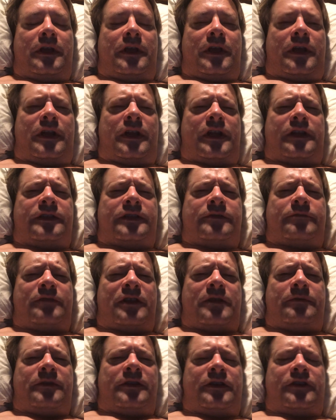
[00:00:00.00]
And I did
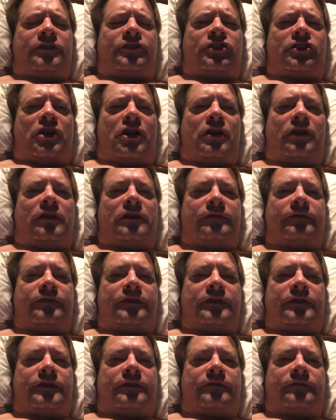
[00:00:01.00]
maybe a chunk of
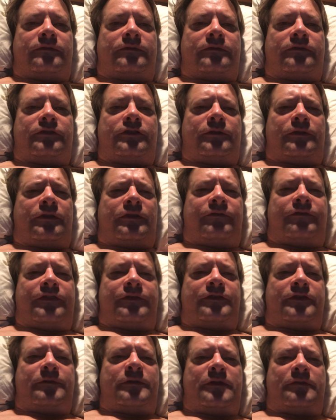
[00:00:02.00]
the
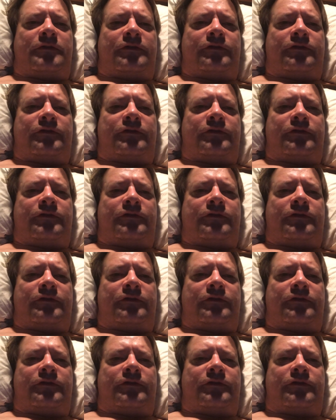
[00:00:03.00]
250 people